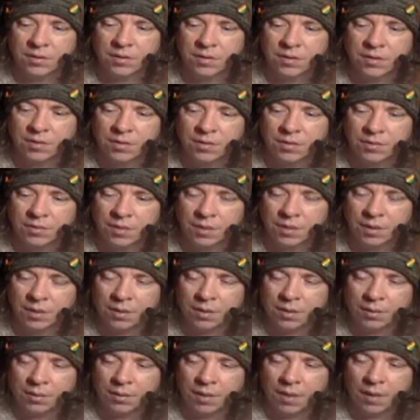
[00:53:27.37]
it's
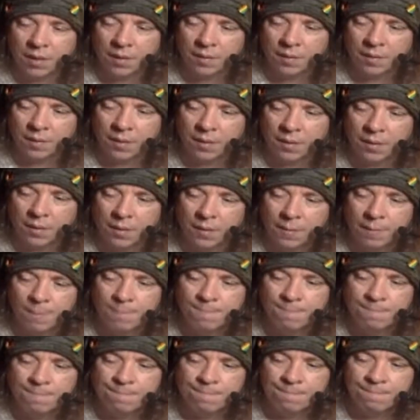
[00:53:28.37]
interesting to look at the
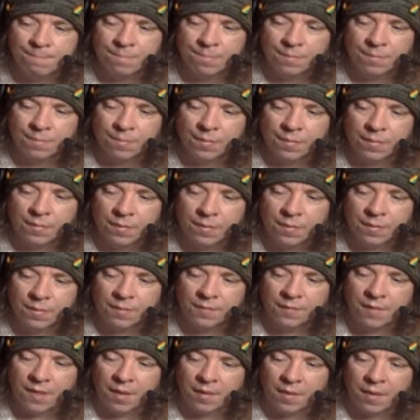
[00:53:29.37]

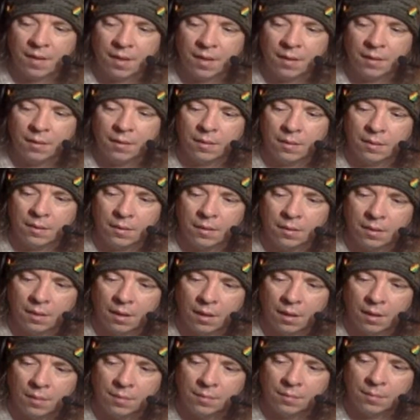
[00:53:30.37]
fact that
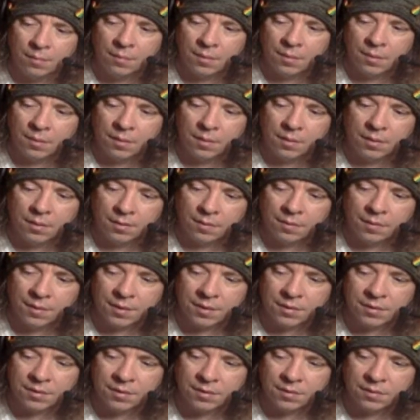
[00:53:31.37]
um
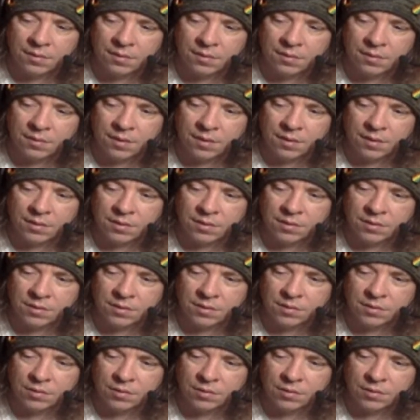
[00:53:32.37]
this these